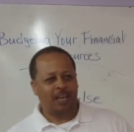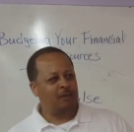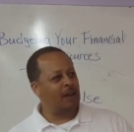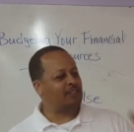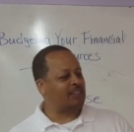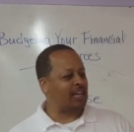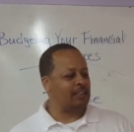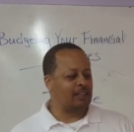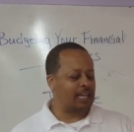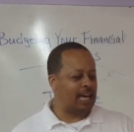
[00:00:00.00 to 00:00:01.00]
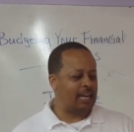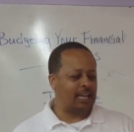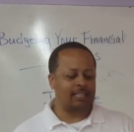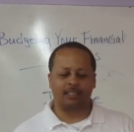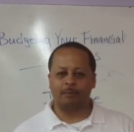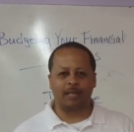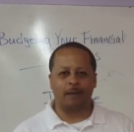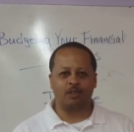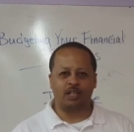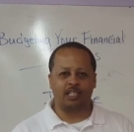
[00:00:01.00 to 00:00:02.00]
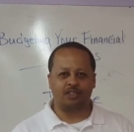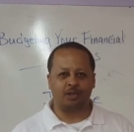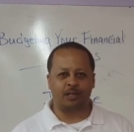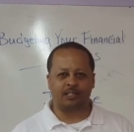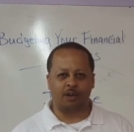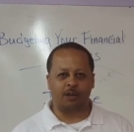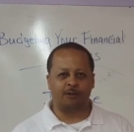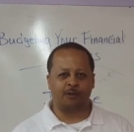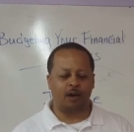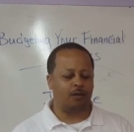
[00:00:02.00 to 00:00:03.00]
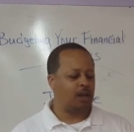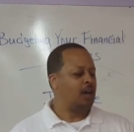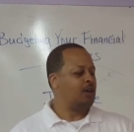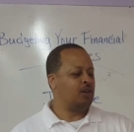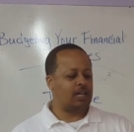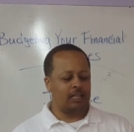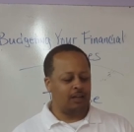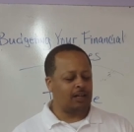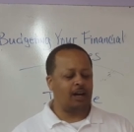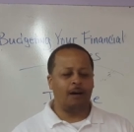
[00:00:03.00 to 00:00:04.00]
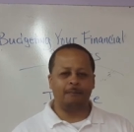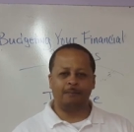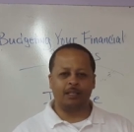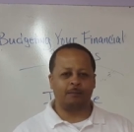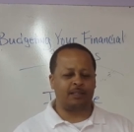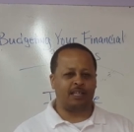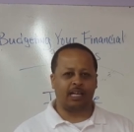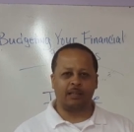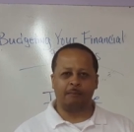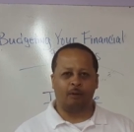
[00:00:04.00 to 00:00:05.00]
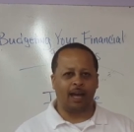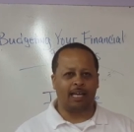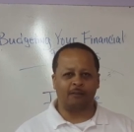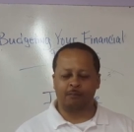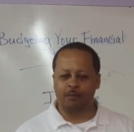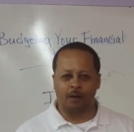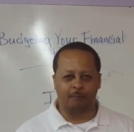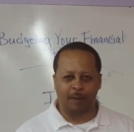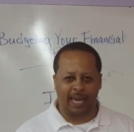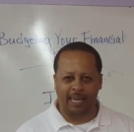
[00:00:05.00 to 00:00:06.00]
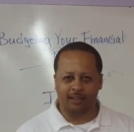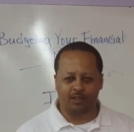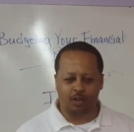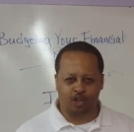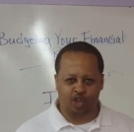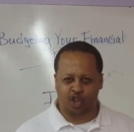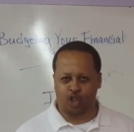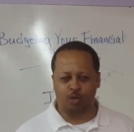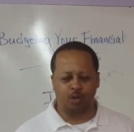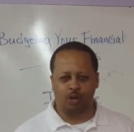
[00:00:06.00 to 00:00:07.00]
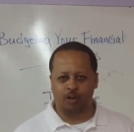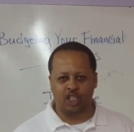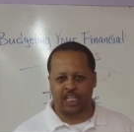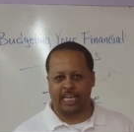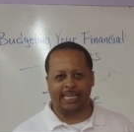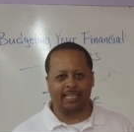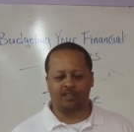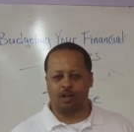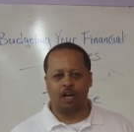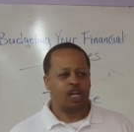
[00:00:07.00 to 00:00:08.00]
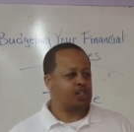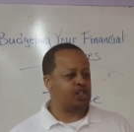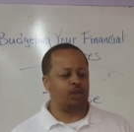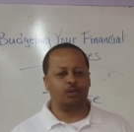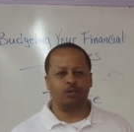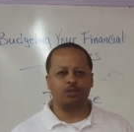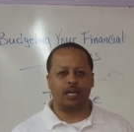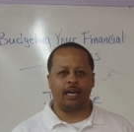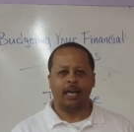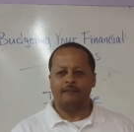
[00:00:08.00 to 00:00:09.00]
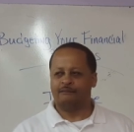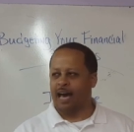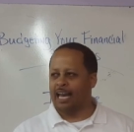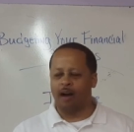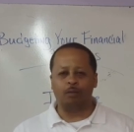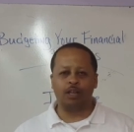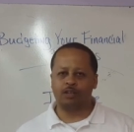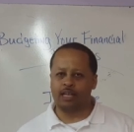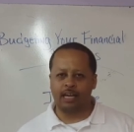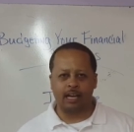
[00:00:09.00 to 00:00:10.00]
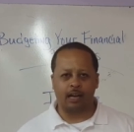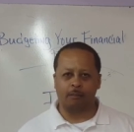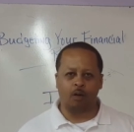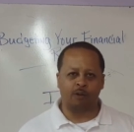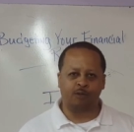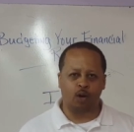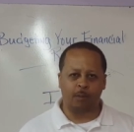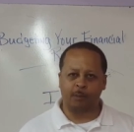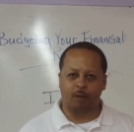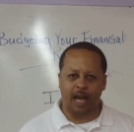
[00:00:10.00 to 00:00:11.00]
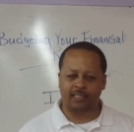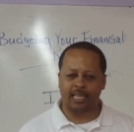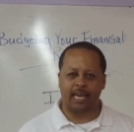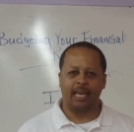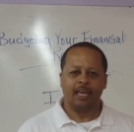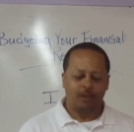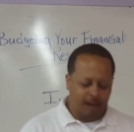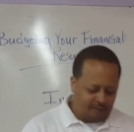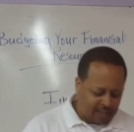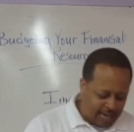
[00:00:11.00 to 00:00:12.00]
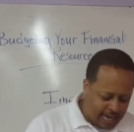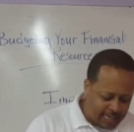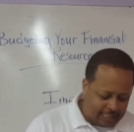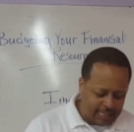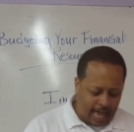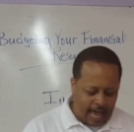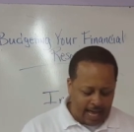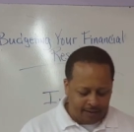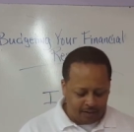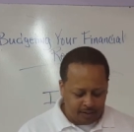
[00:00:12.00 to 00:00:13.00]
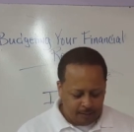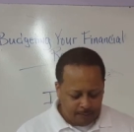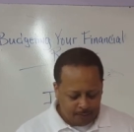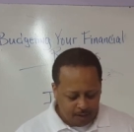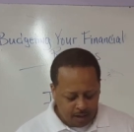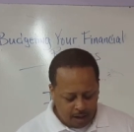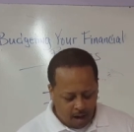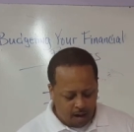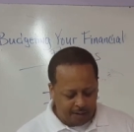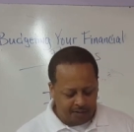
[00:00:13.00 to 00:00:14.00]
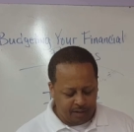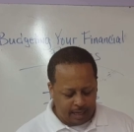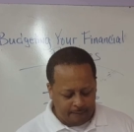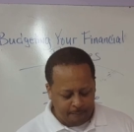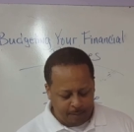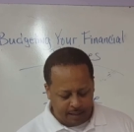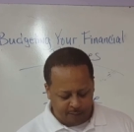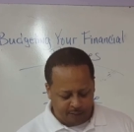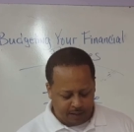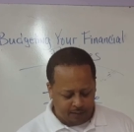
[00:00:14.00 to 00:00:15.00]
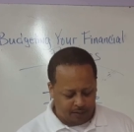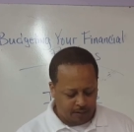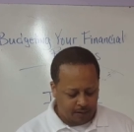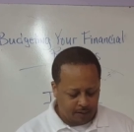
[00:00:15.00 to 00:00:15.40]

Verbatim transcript: and you have to take a look at it. And sometimes you can just do this on your phone. You can look up this particular brand of, of pants or suit or jeans or shoes and find out where you can get it at a more affordable price at. You have to analyze cost and benefits.